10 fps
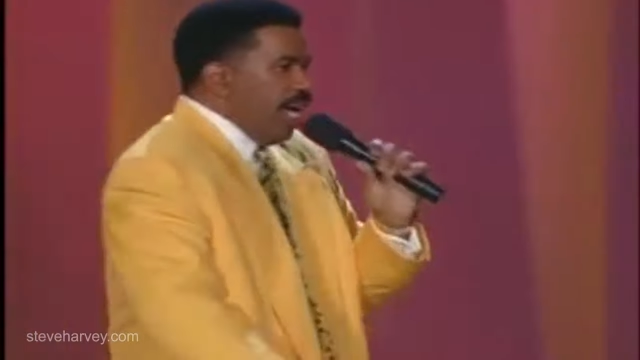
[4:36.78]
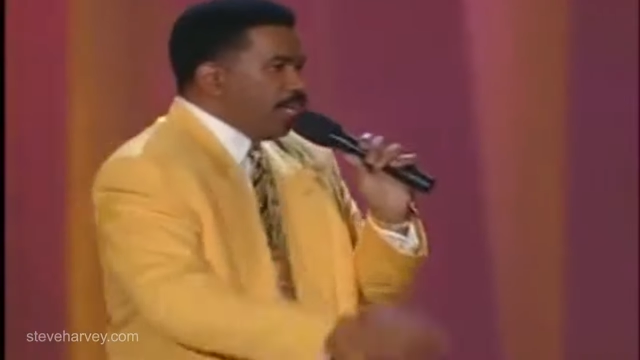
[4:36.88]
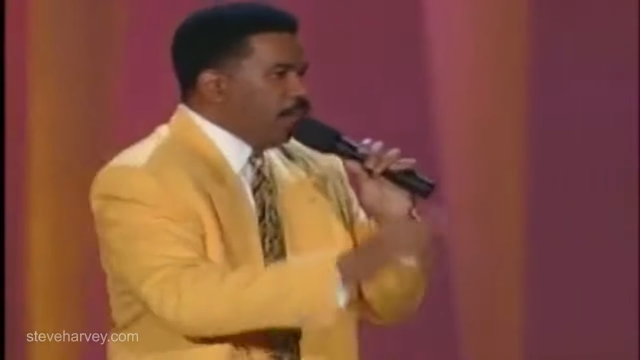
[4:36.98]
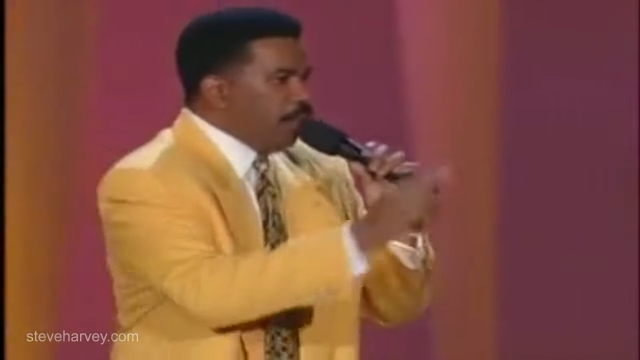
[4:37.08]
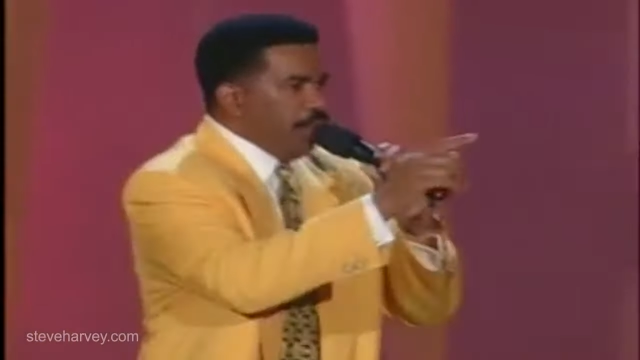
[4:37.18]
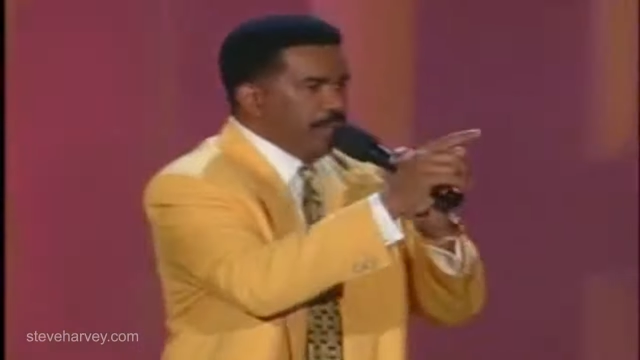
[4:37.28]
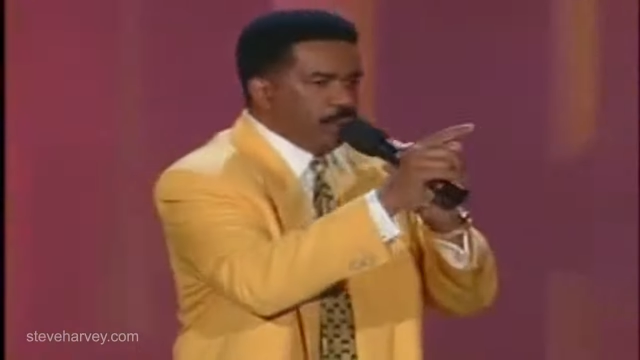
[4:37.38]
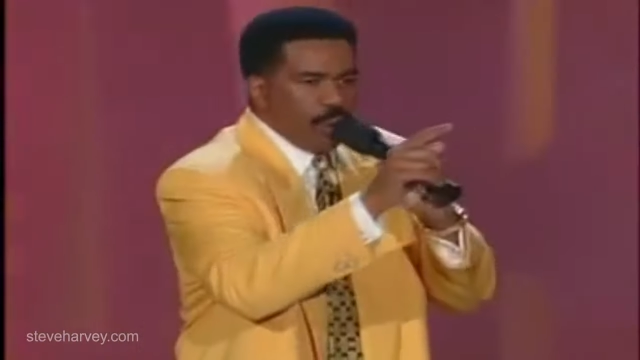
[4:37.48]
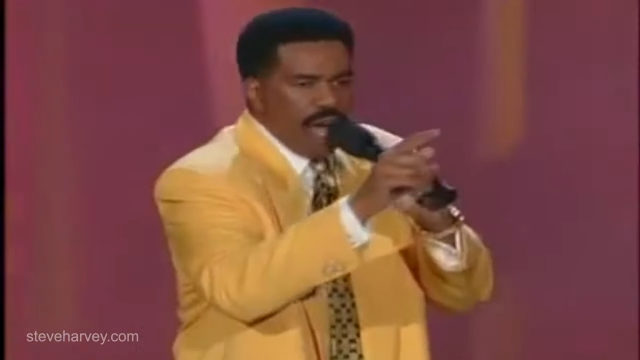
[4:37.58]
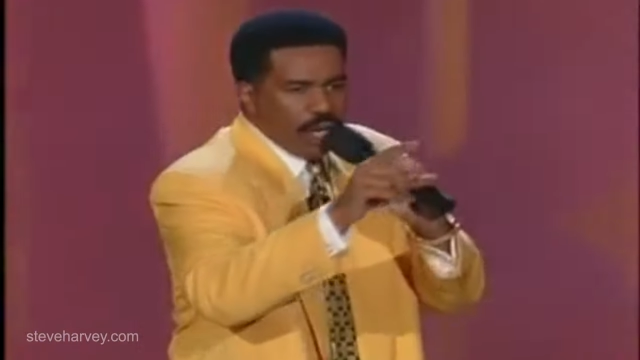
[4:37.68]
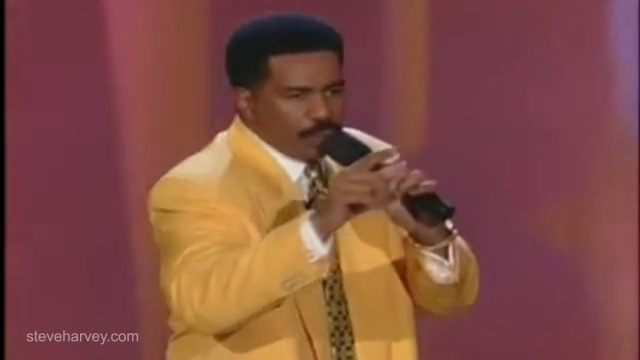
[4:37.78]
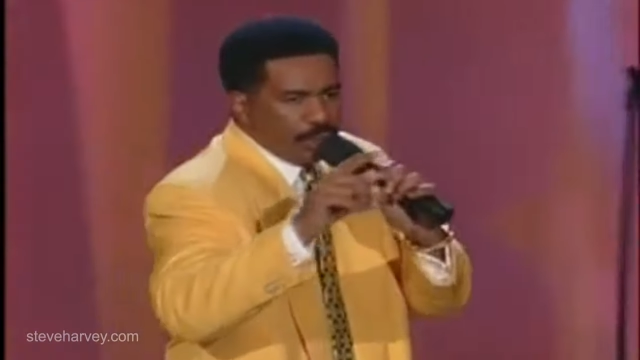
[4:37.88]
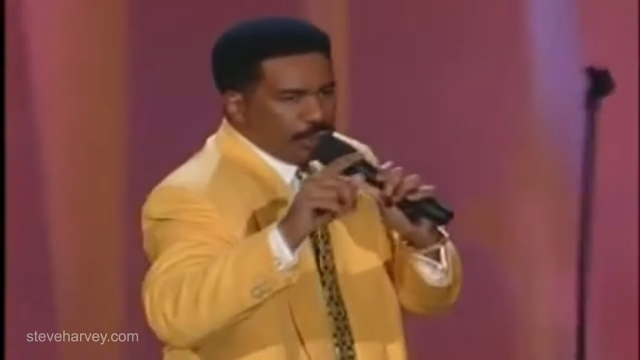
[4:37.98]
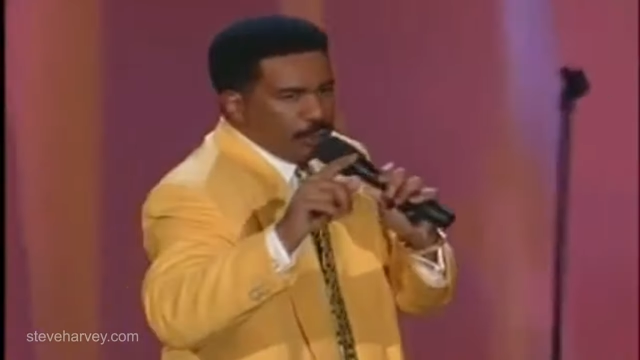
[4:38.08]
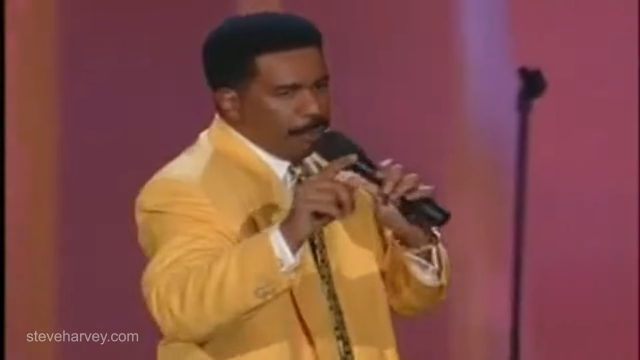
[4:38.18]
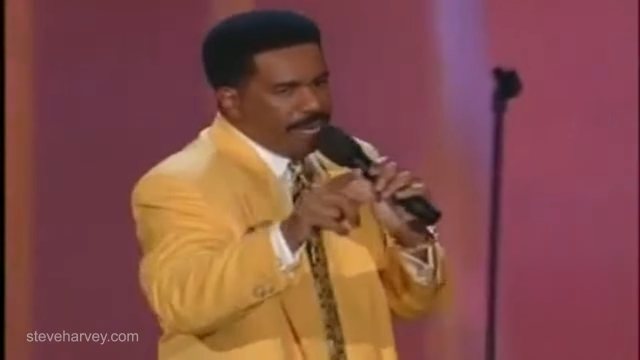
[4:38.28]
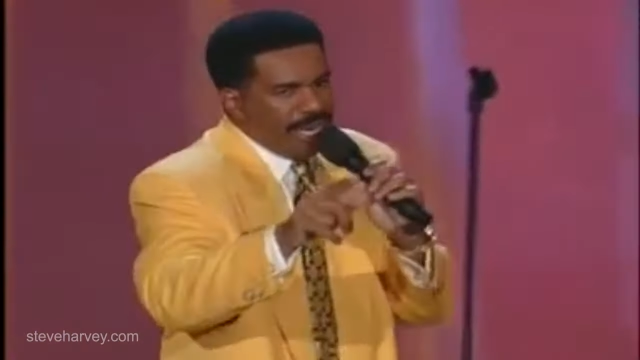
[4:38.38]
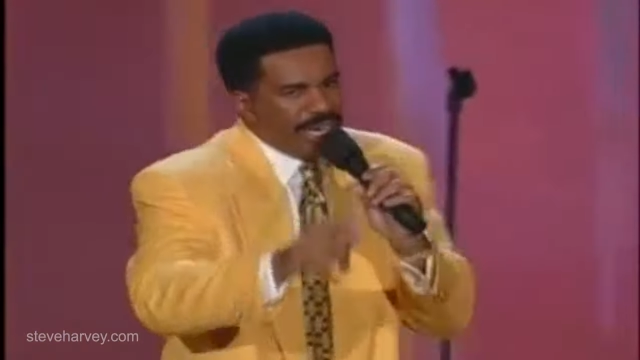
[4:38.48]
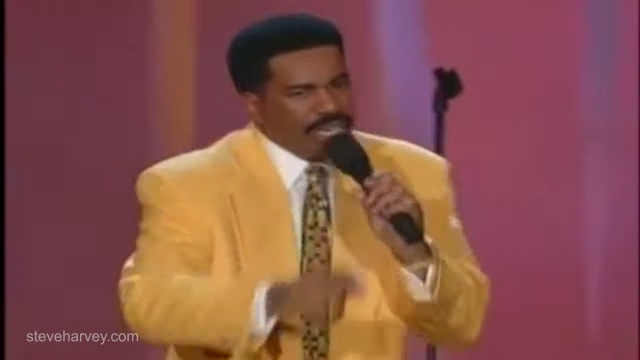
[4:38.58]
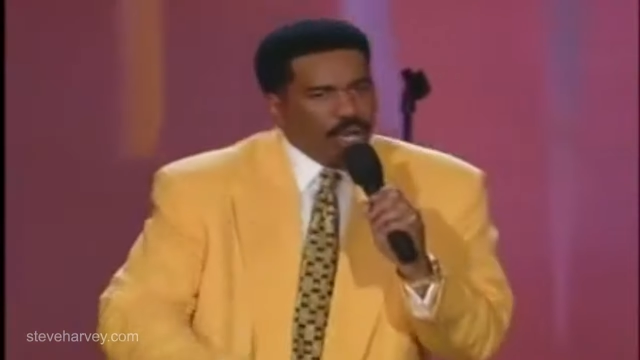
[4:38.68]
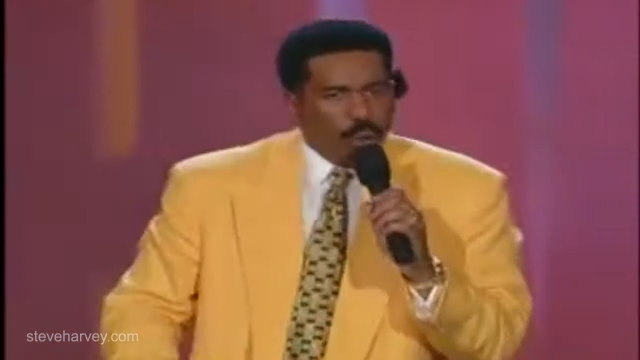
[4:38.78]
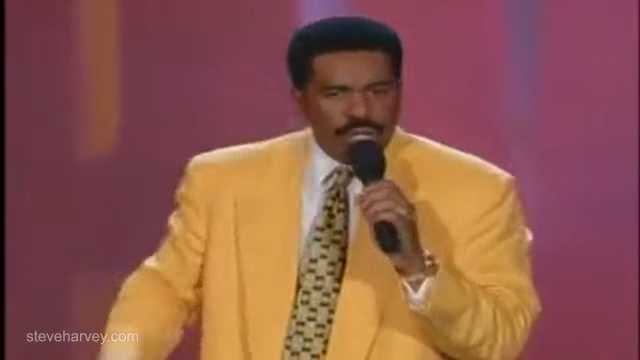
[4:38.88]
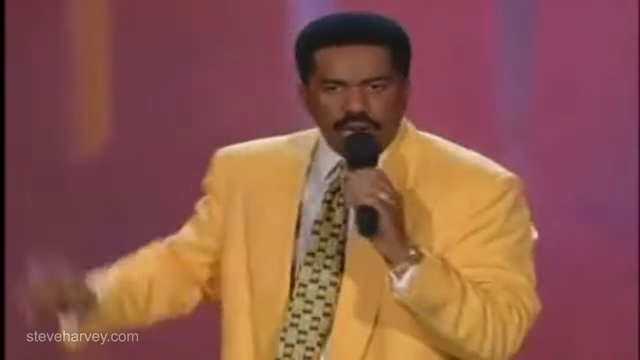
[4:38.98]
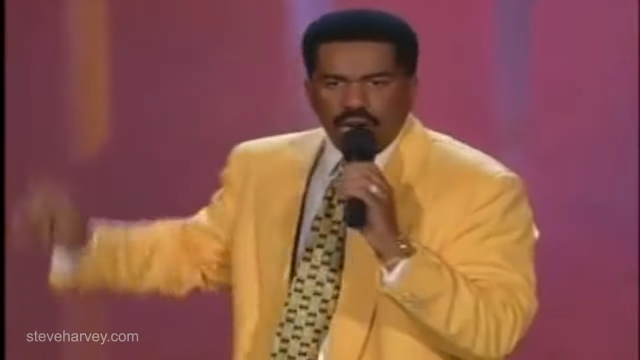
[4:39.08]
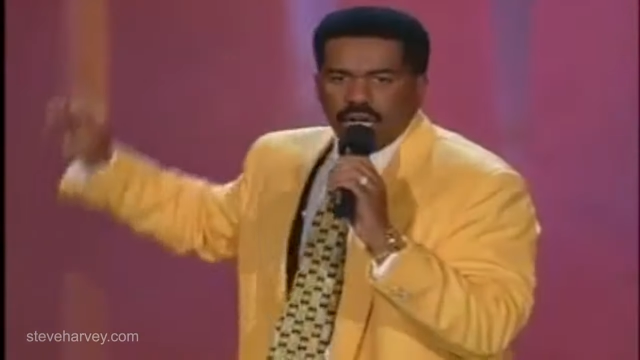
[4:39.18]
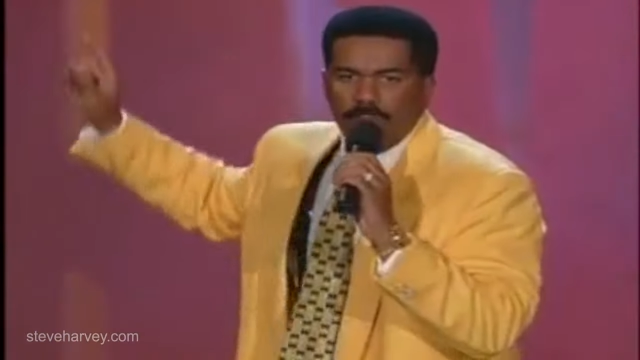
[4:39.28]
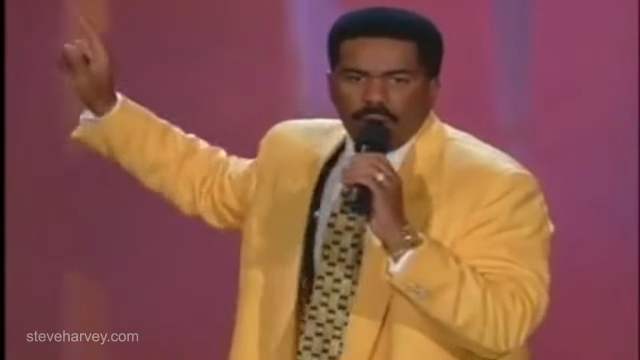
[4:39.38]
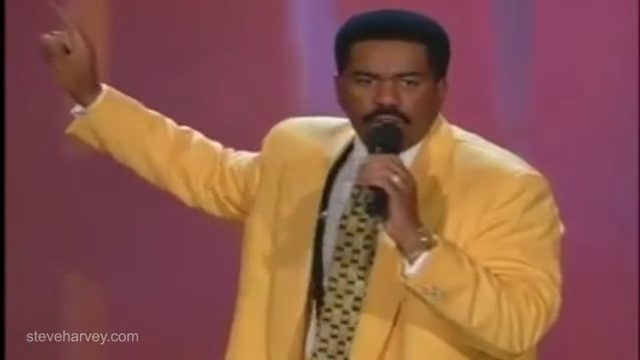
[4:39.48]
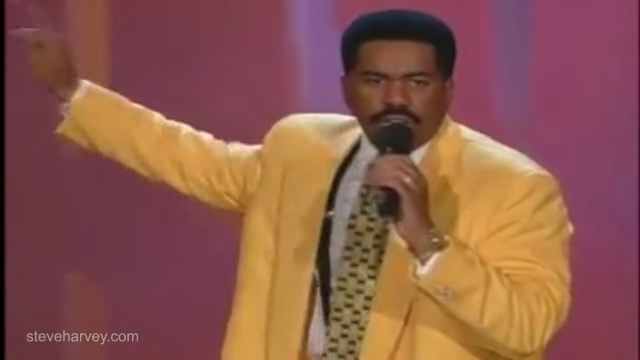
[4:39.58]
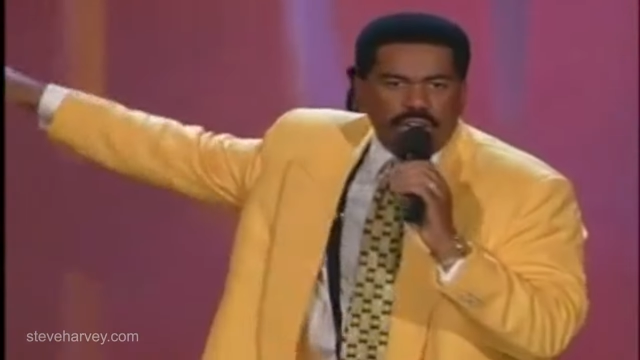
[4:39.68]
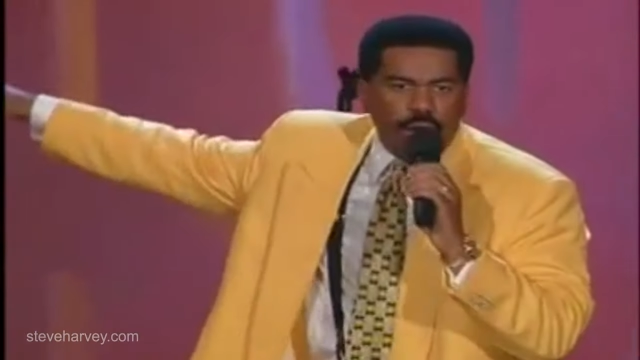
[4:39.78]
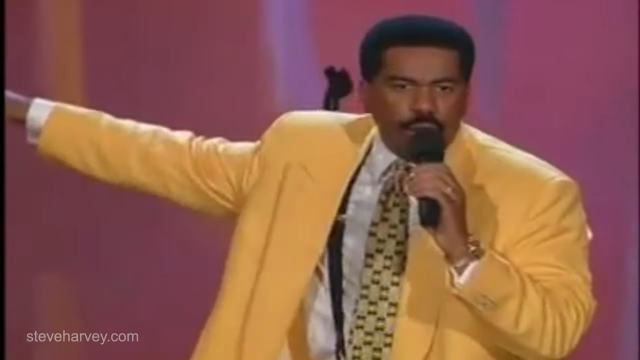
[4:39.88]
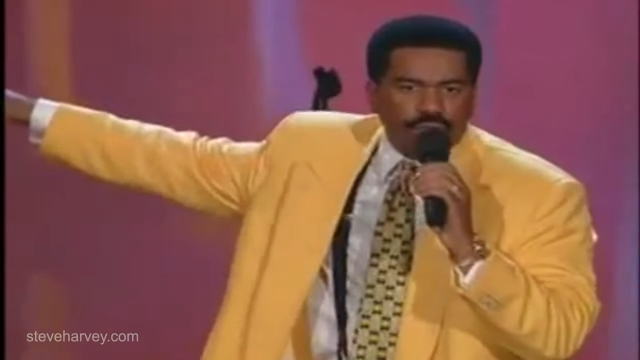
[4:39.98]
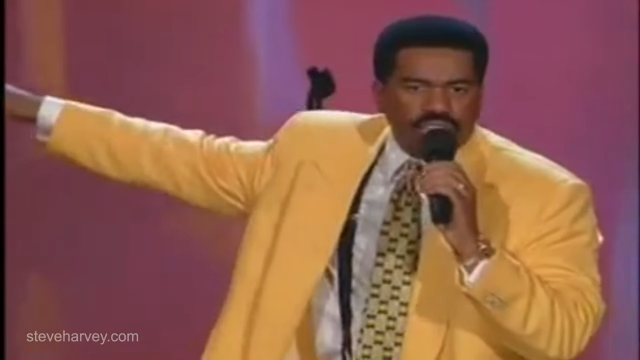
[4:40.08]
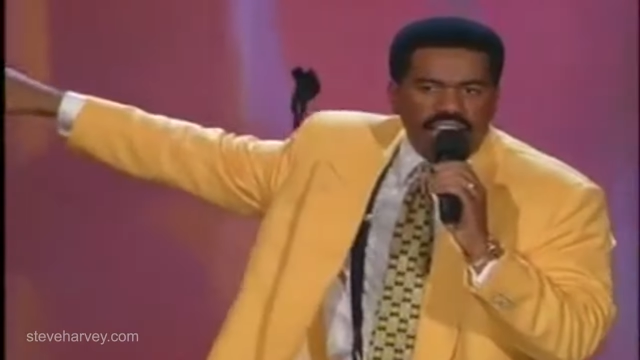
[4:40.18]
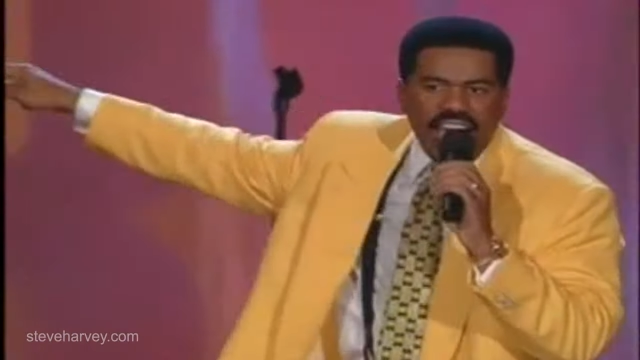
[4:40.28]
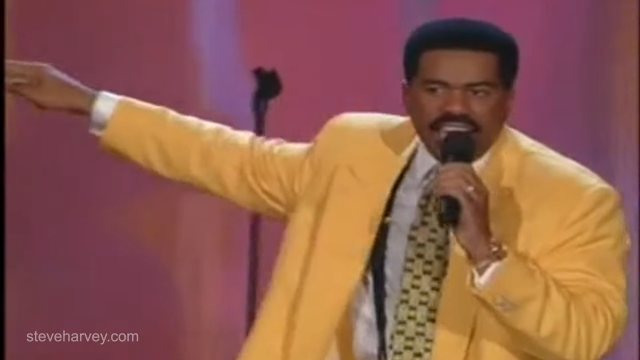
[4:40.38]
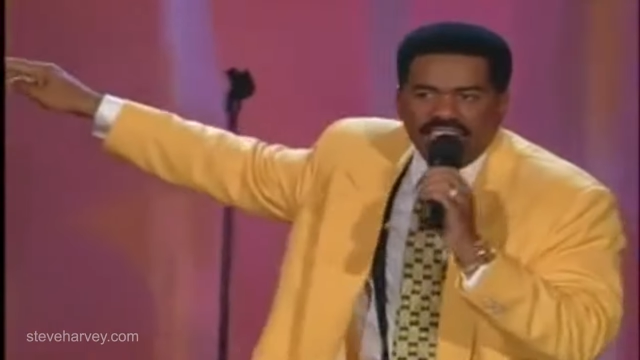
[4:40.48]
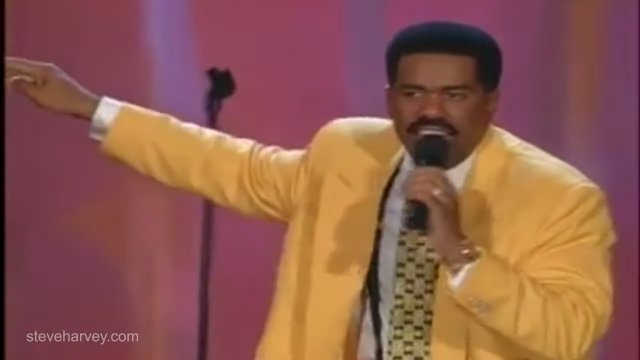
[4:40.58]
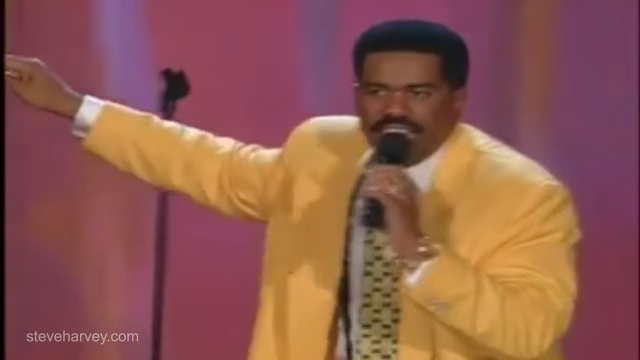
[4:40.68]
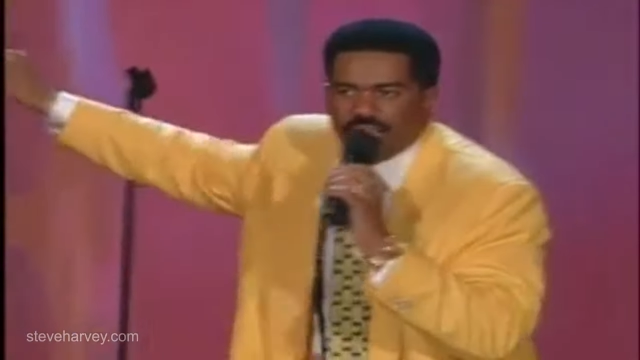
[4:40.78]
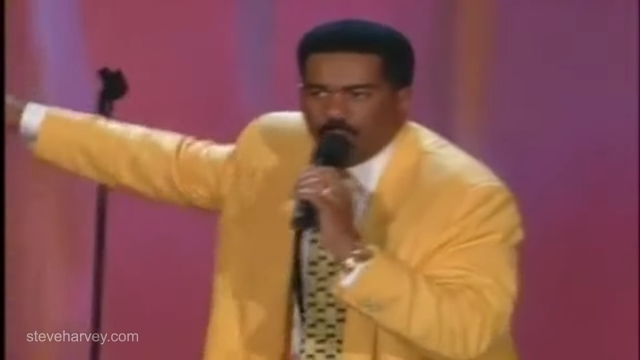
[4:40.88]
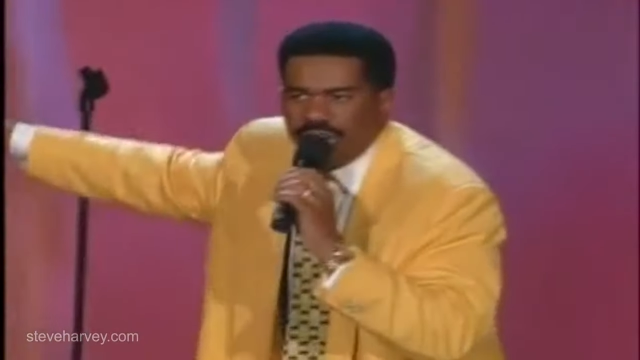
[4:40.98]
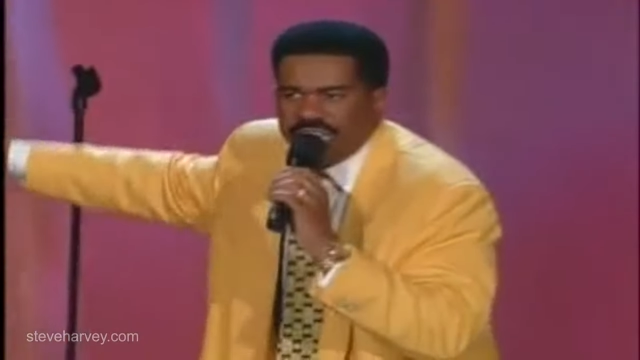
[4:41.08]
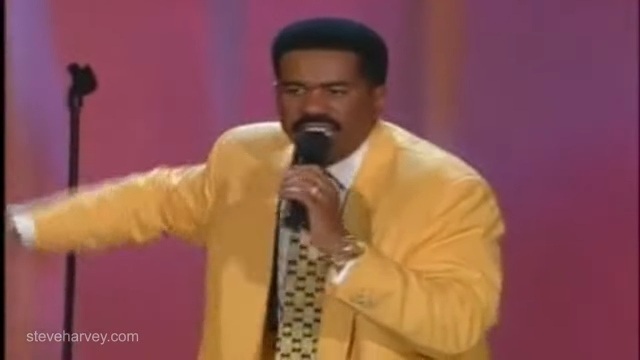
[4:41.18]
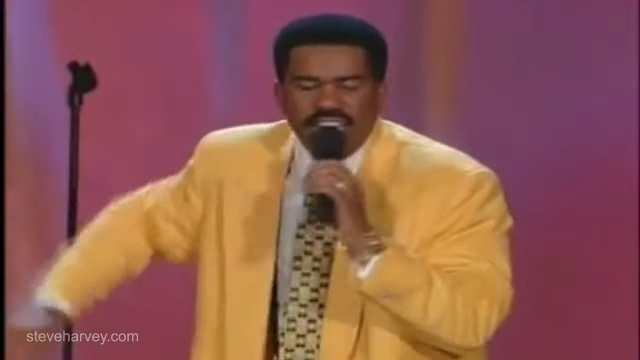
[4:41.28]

You knew them drawers was too big when you hung them on the clothesline last week